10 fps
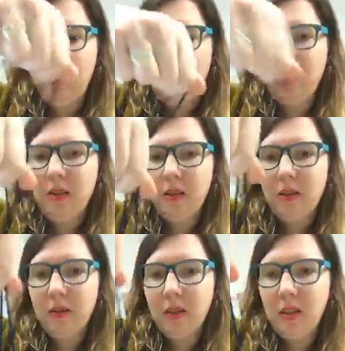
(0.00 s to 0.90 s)
pull it so
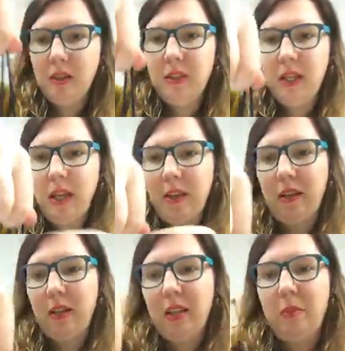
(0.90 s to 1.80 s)
it's all
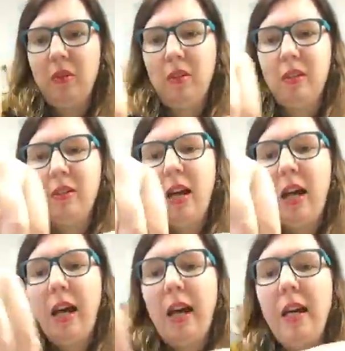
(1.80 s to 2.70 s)
together, and then we're just gonna
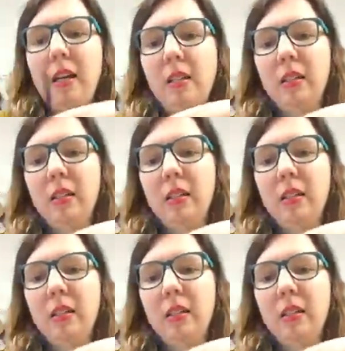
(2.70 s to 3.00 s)
tie